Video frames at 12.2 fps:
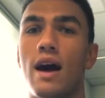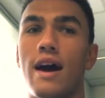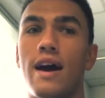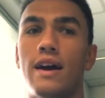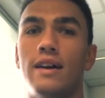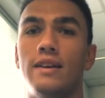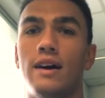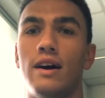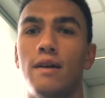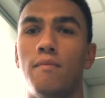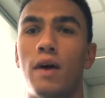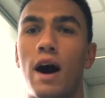And
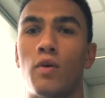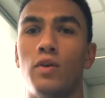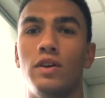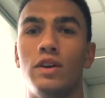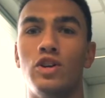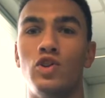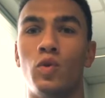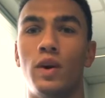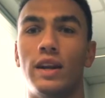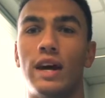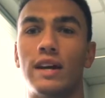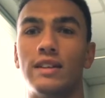I really
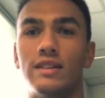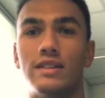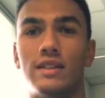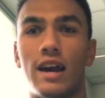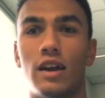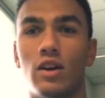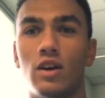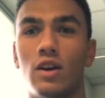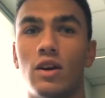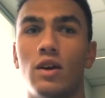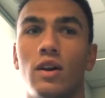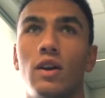enjoyed like the
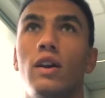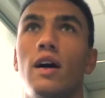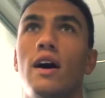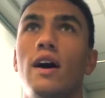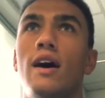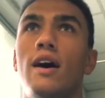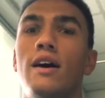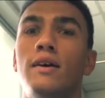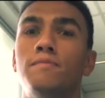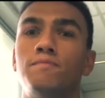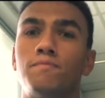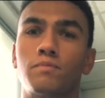settler
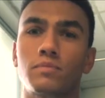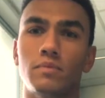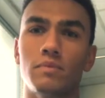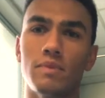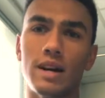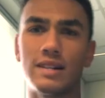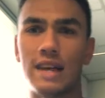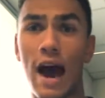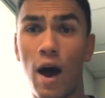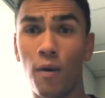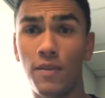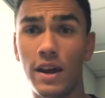town
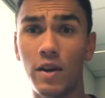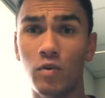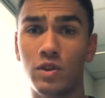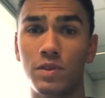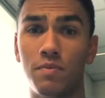that it